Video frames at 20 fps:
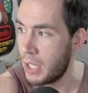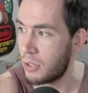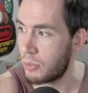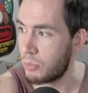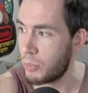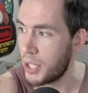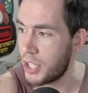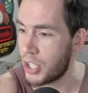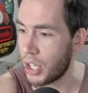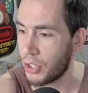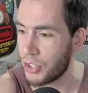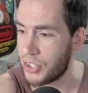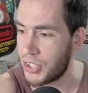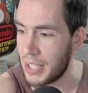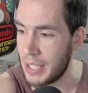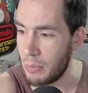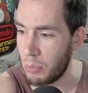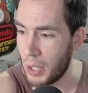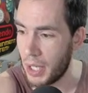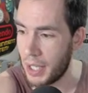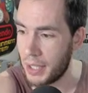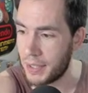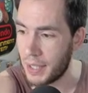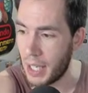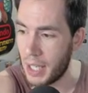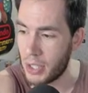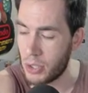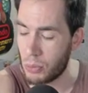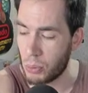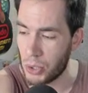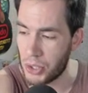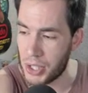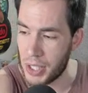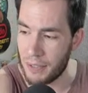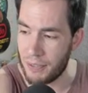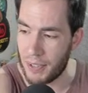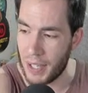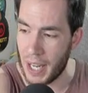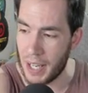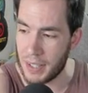we shall see what it does. We'll see
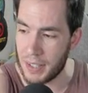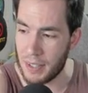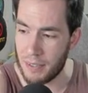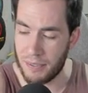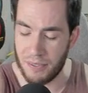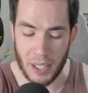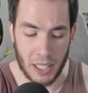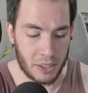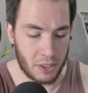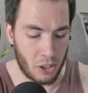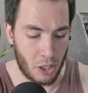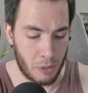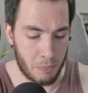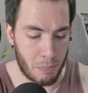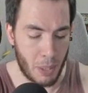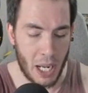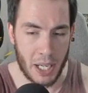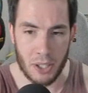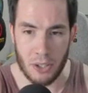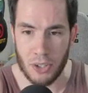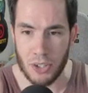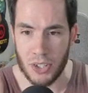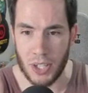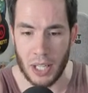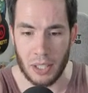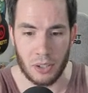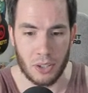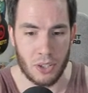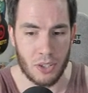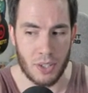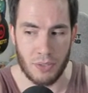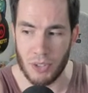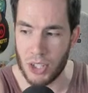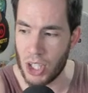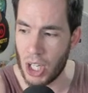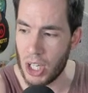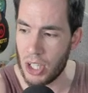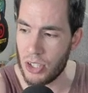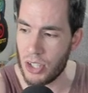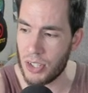if it has an effect on buyers, sellers, if it
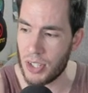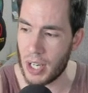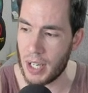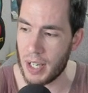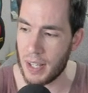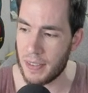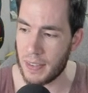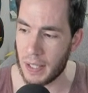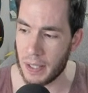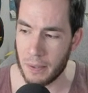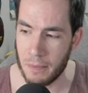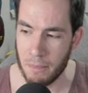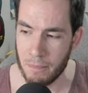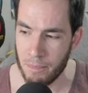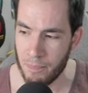changes anything.